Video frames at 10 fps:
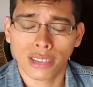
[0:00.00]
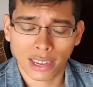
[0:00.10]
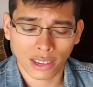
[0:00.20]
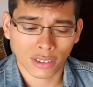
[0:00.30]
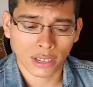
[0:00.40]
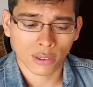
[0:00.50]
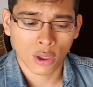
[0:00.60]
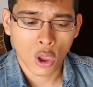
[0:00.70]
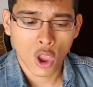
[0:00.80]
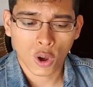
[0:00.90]
and it sounds
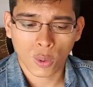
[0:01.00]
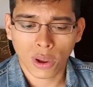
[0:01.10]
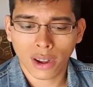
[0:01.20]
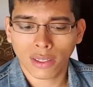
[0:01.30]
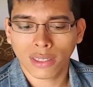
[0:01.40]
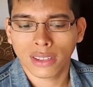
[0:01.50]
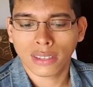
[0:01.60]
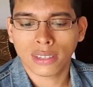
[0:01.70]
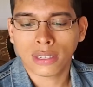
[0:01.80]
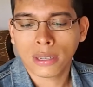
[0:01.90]
great out of
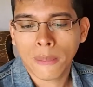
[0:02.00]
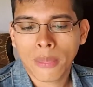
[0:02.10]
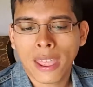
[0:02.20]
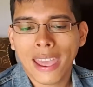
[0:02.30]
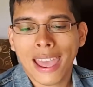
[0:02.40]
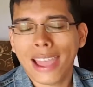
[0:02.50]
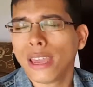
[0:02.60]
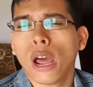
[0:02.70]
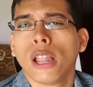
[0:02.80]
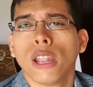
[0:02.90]
this. And,
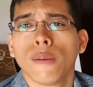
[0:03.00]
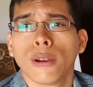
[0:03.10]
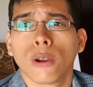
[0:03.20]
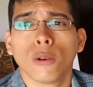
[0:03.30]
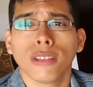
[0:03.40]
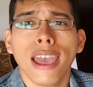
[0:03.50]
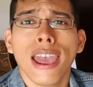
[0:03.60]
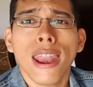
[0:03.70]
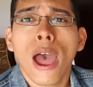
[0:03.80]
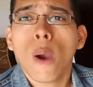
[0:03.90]
you know, I love when it goes,
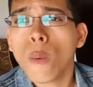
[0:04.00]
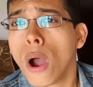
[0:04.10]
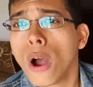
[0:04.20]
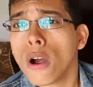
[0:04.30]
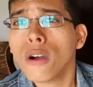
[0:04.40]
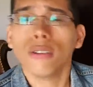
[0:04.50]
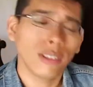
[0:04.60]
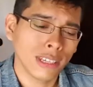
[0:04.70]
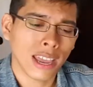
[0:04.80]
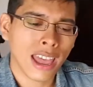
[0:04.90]
and I
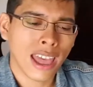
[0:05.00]
want,